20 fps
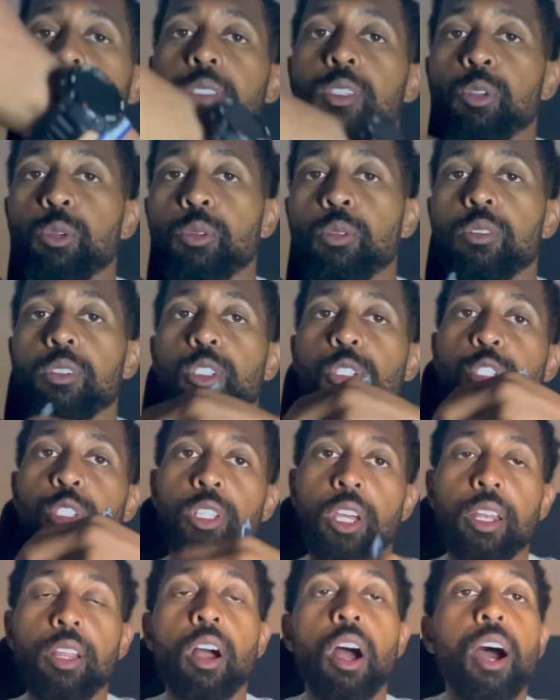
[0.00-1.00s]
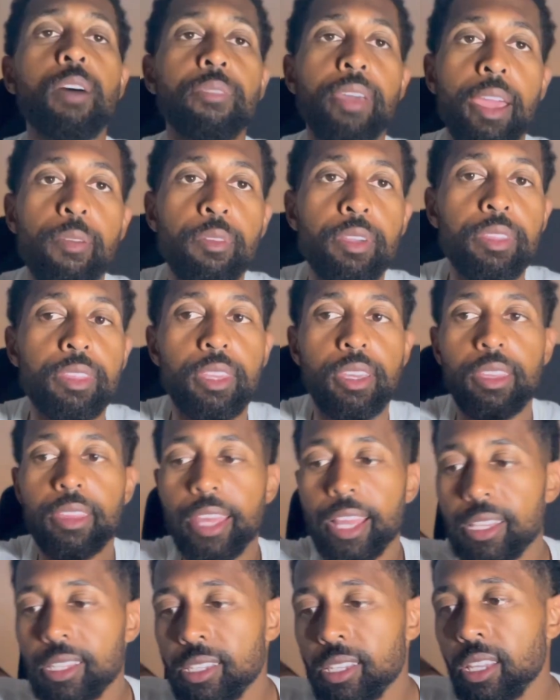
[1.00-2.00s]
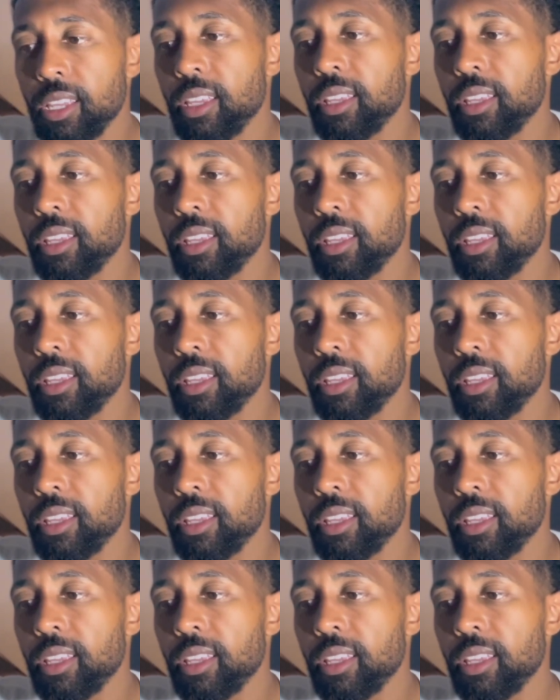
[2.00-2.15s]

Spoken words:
to shut off everything that's